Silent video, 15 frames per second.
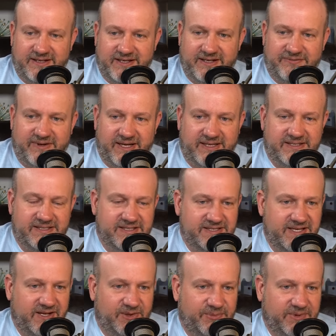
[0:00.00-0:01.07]
And if I can just
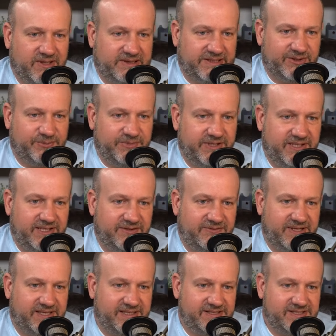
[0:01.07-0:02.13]
help a little bit, if
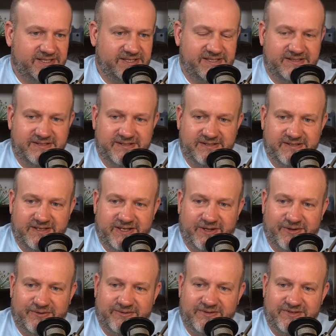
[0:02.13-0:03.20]
I could just, you
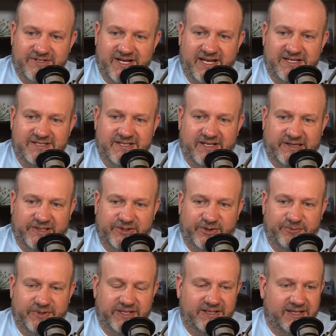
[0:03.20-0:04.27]
know, change a little
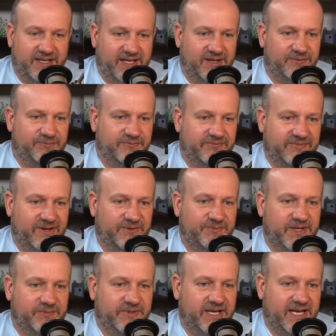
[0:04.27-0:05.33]
bit, that would
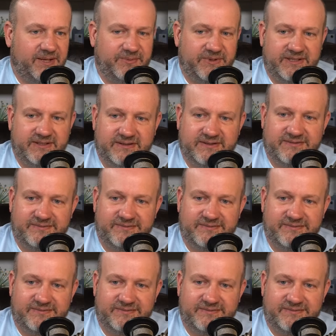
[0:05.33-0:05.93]
make me happy.